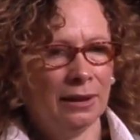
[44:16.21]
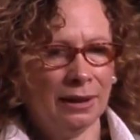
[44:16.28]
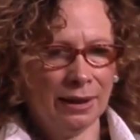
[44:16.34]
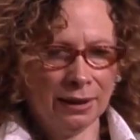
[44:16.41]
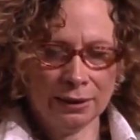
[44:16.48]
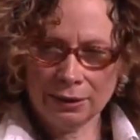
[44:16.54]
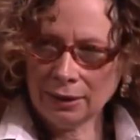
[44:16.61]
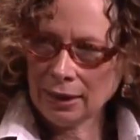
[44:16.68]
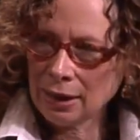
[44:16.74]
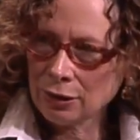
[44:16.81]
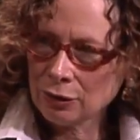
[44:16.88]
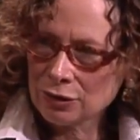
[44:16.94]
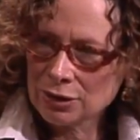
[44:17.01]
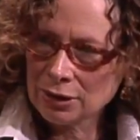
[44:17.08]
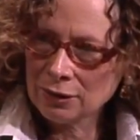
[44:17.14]
and gather
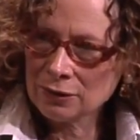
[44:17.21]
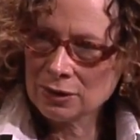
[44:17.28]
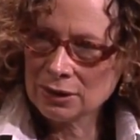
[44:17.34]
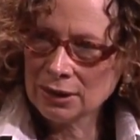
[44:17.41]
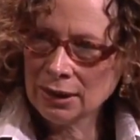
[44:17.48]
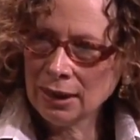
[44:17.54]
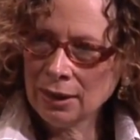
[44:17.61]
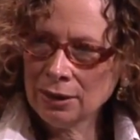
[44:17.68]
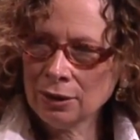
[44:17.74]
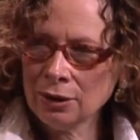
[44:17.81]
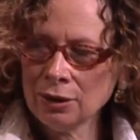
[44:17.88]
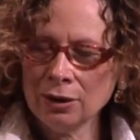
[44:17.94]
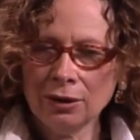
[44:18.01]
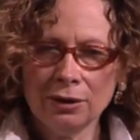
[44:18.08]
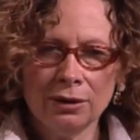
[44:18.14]
ourselves together.